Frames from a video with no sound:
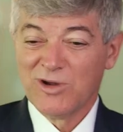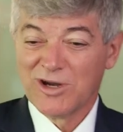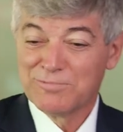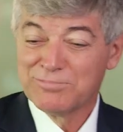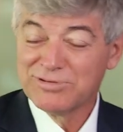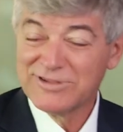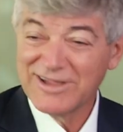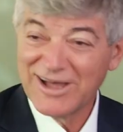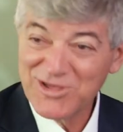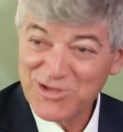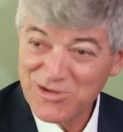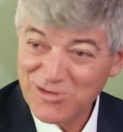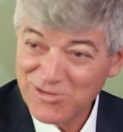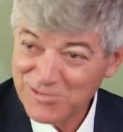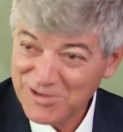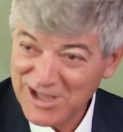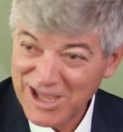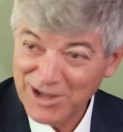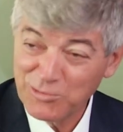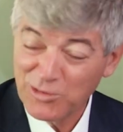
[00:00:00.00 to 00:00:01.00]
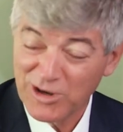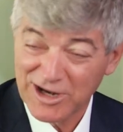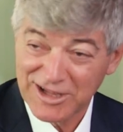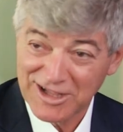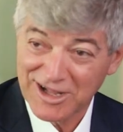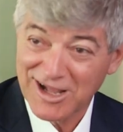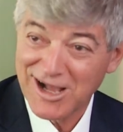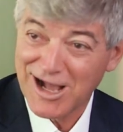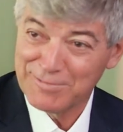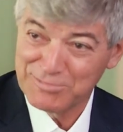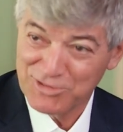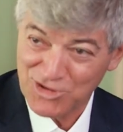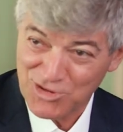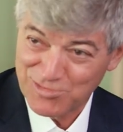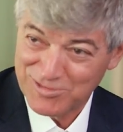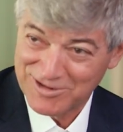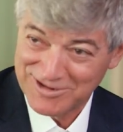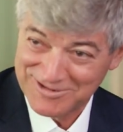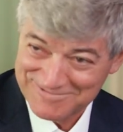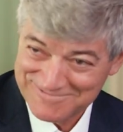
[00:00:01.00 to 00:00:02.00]
What a pleasure and what an
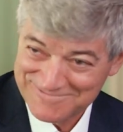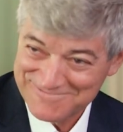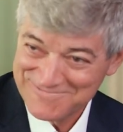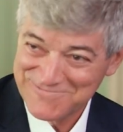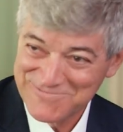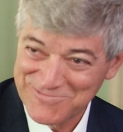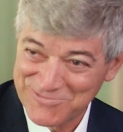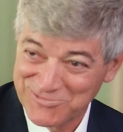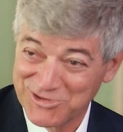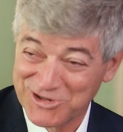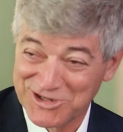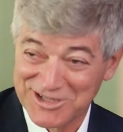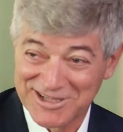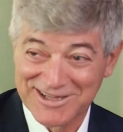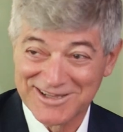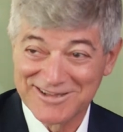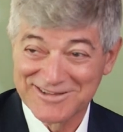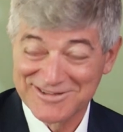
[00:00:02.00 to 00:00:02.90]
accomplishment. Really,